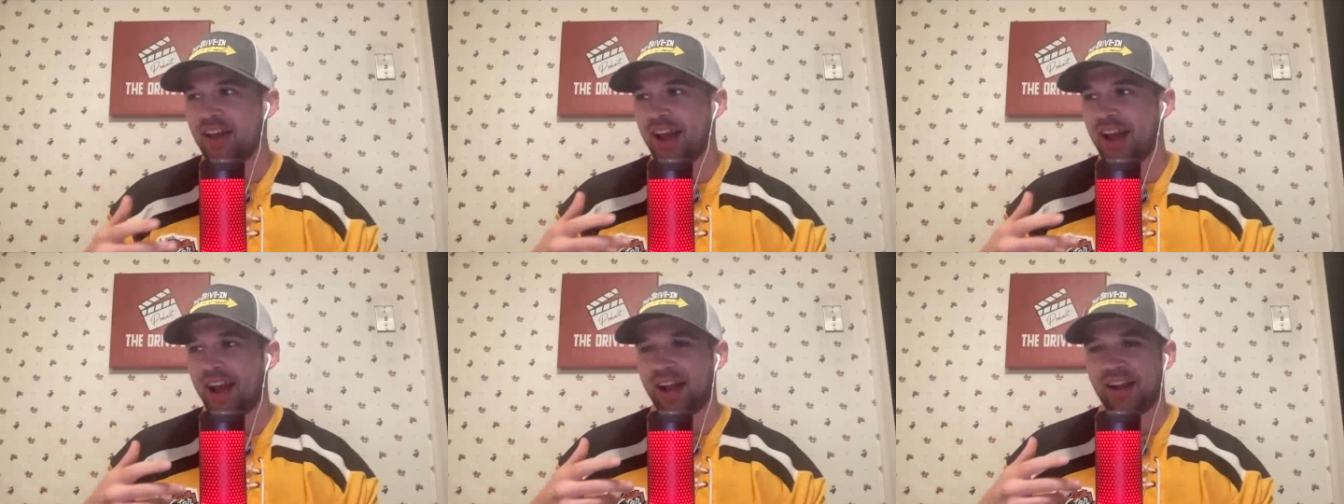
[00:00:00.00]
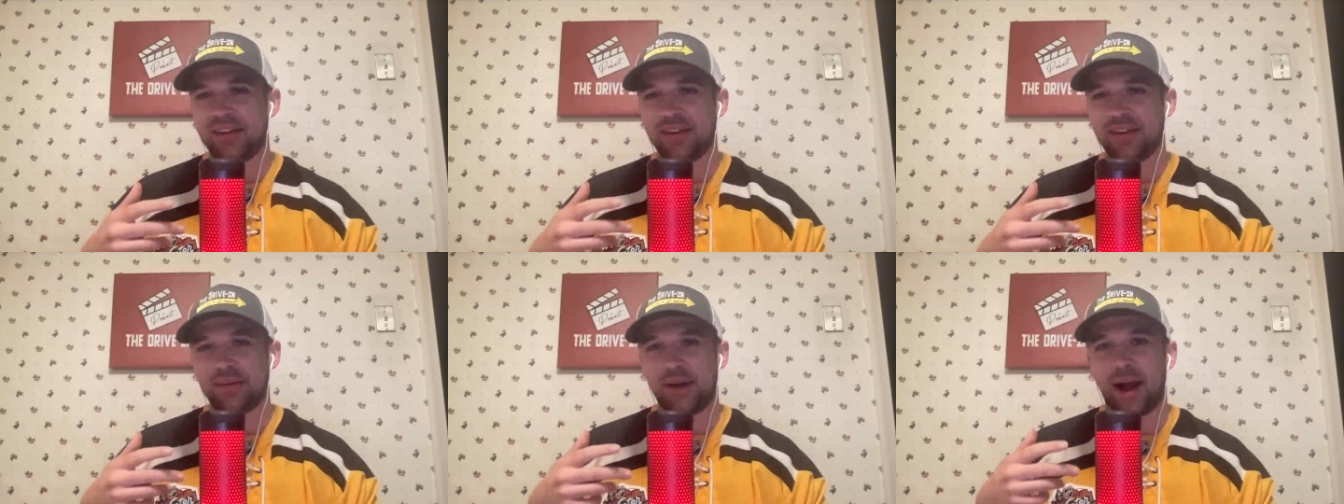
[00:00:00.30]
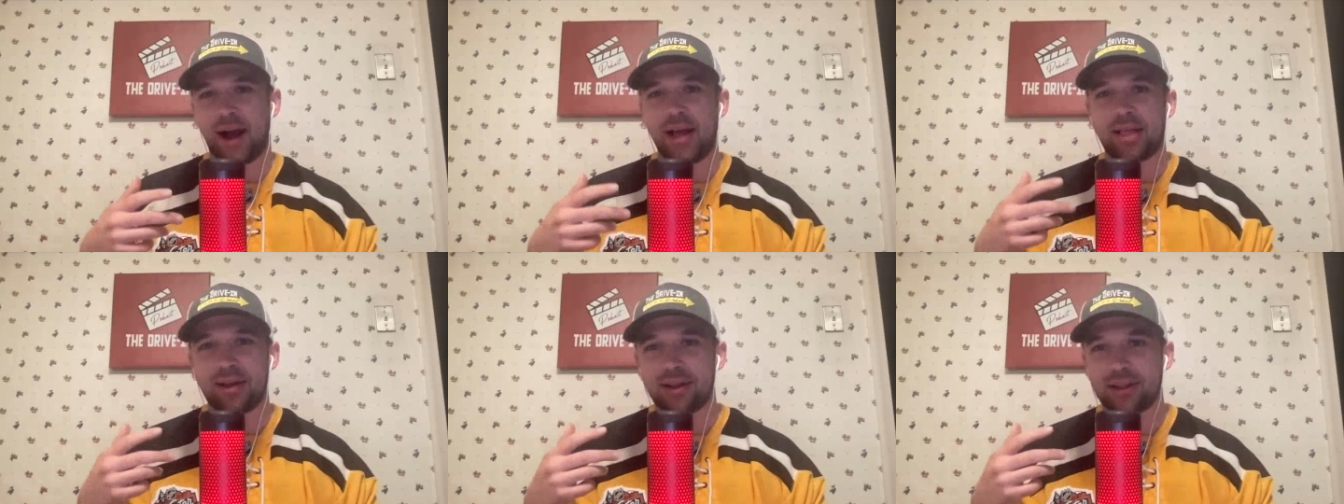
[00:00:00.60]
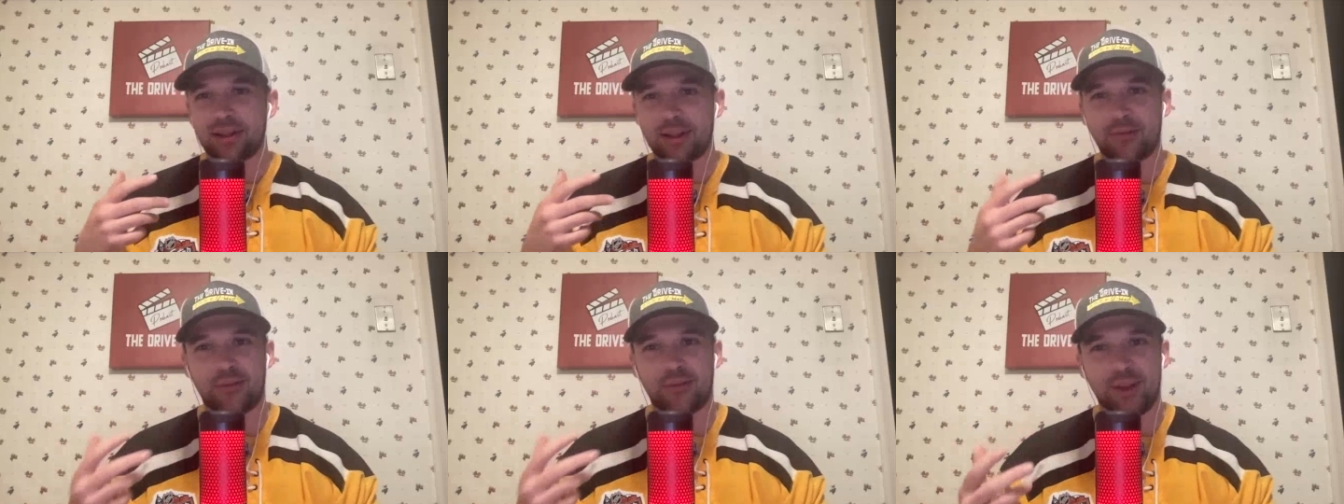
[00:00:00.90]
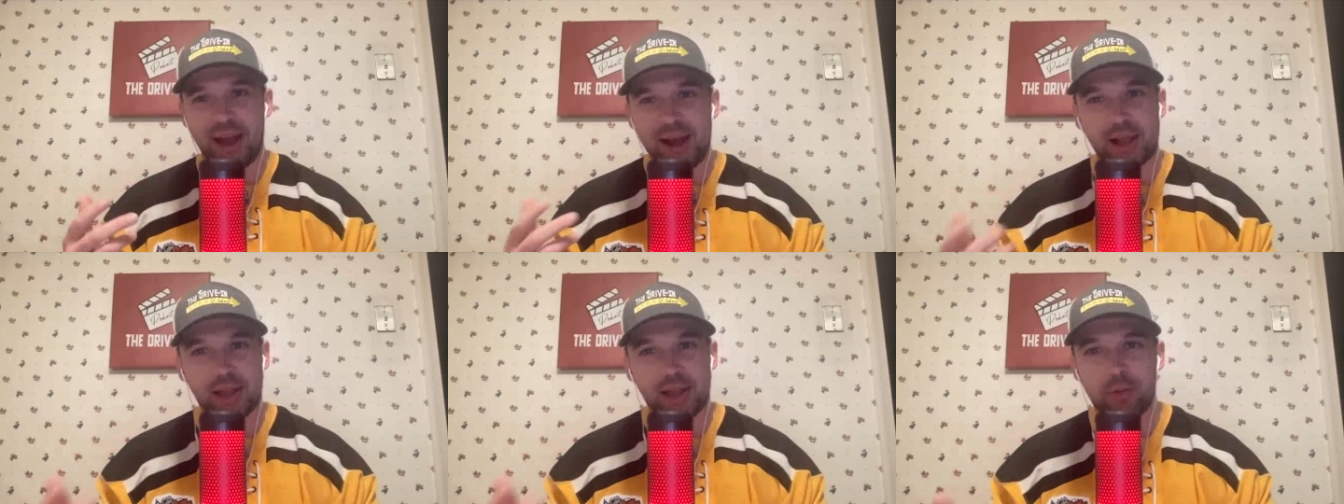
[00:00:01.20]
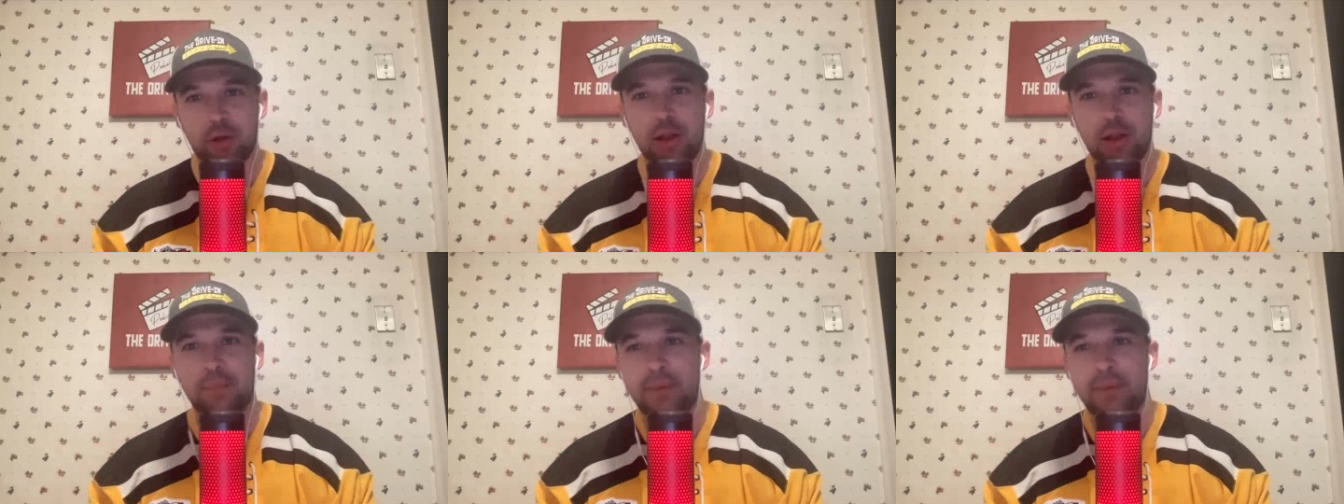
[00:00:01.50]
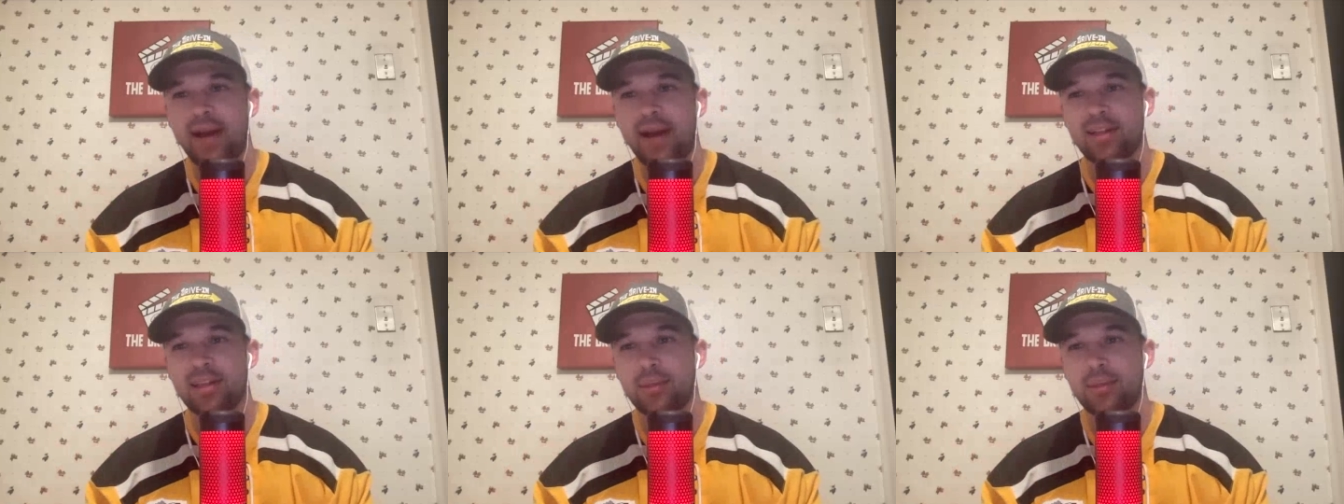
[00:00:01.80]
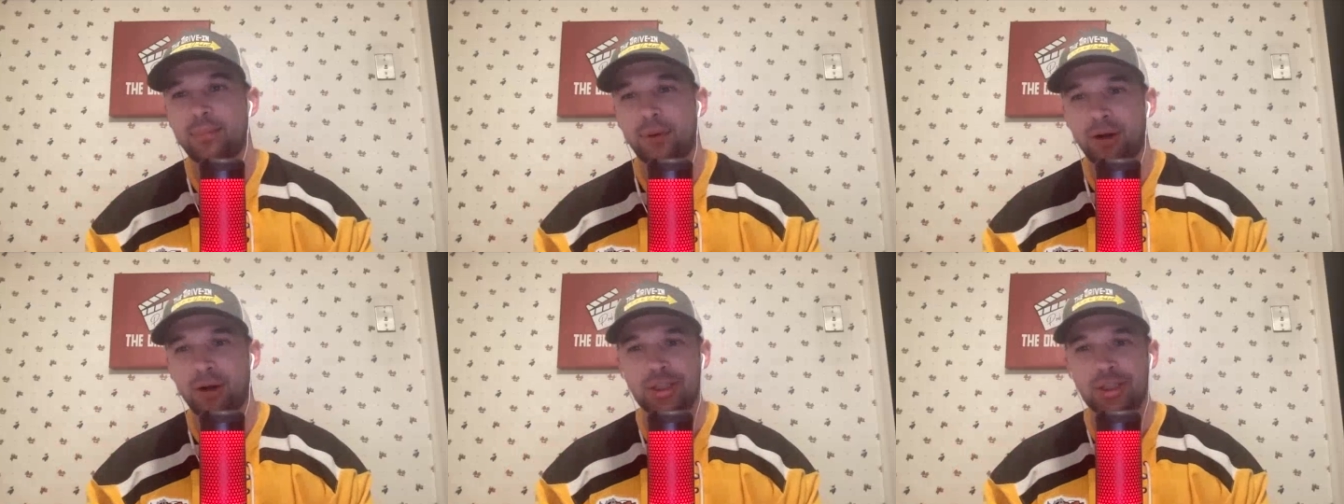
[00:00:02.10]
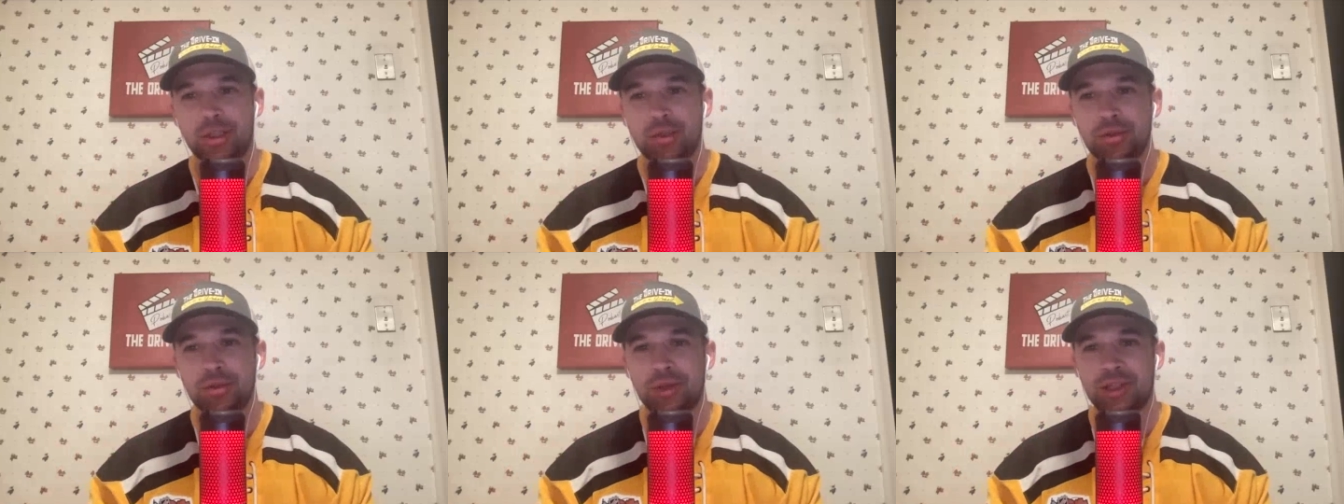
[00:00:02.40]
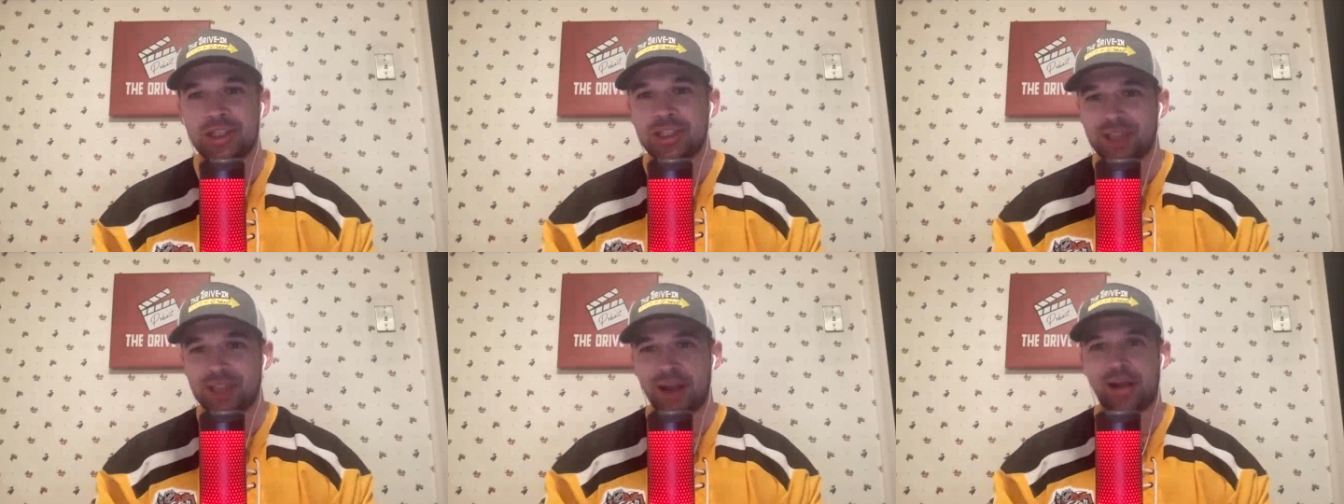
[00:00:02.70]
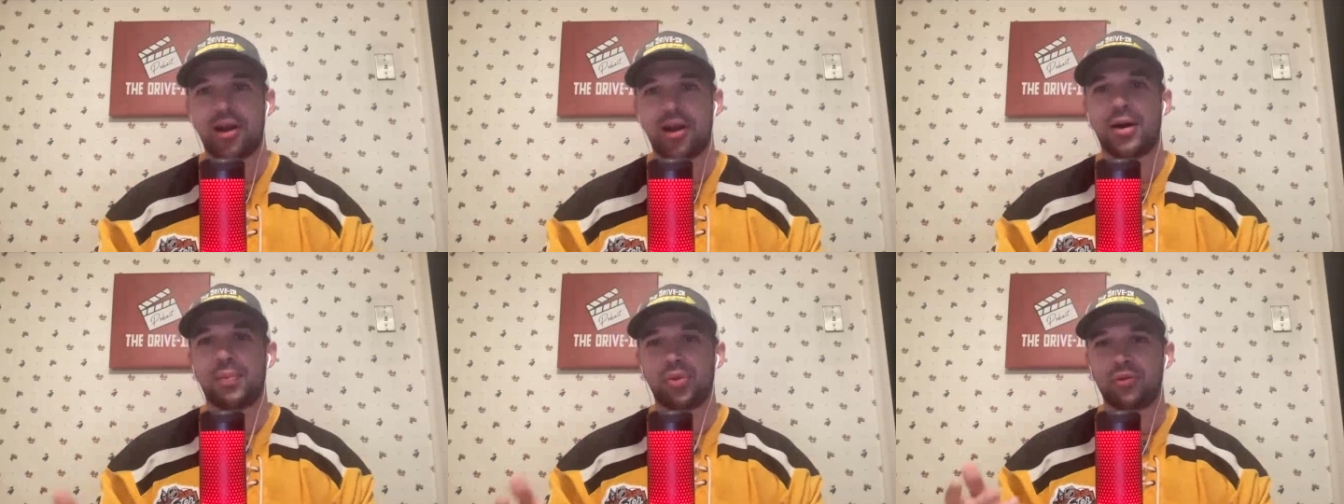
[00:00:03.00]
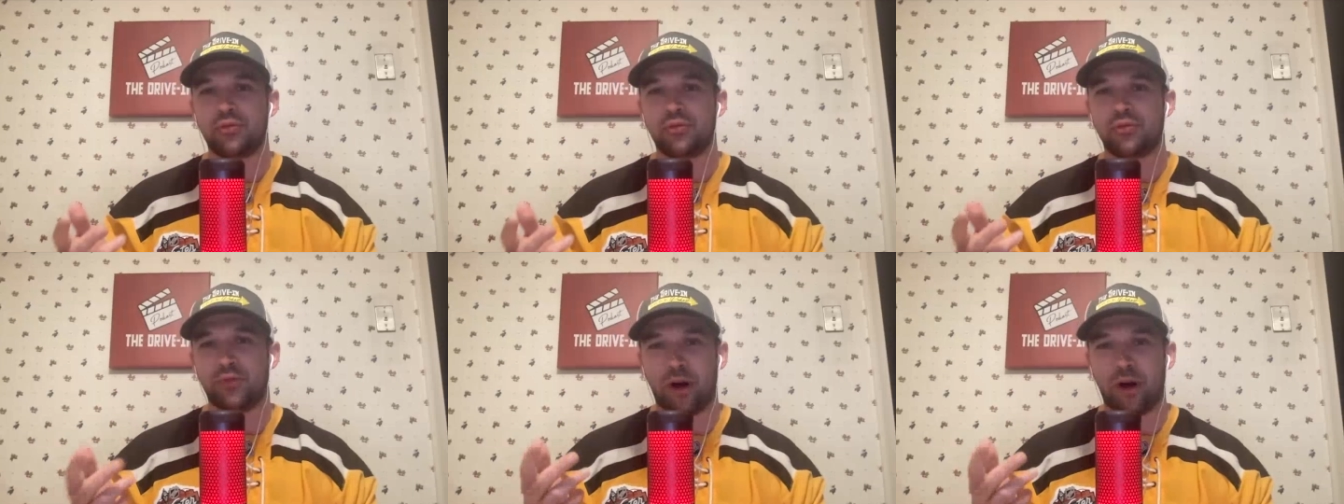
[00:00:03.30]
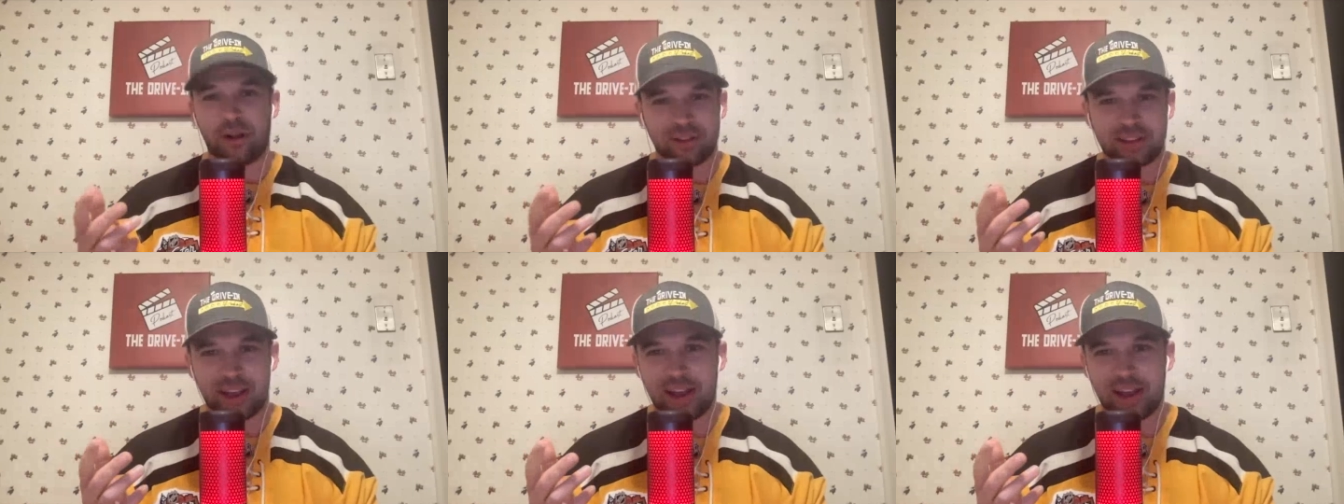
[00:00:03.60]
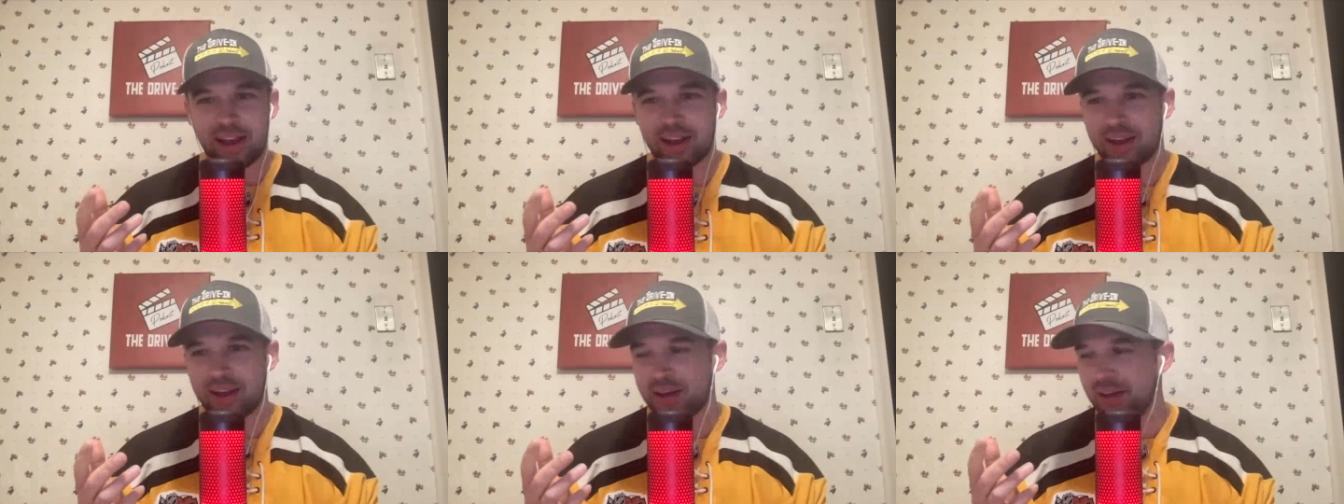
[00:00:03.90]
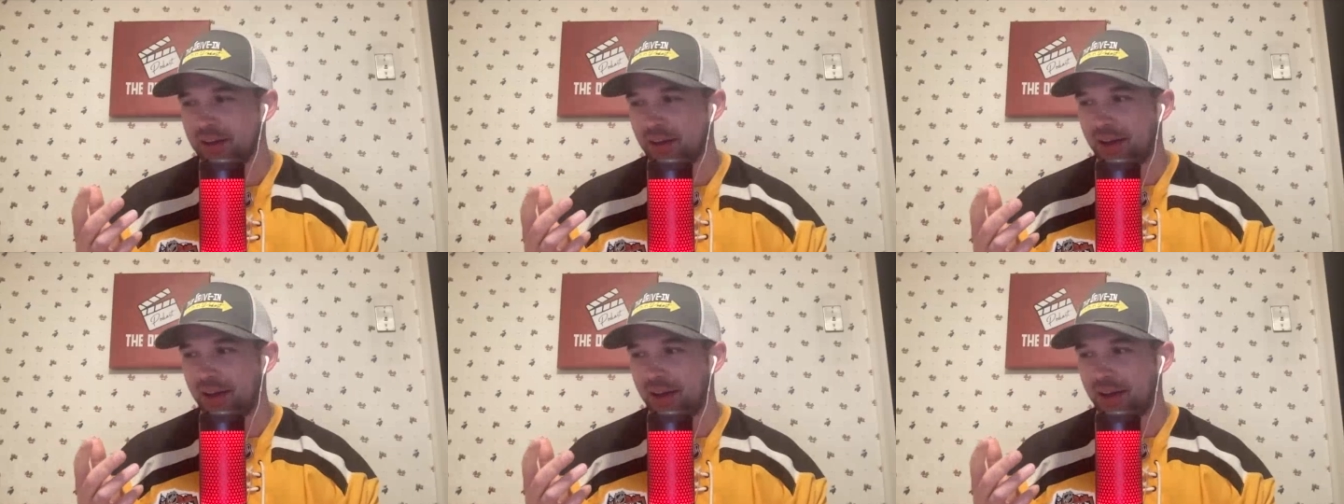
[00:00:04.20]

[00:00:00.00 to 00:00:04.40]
And I thought the finale really packed a punch and set up Vault-Tec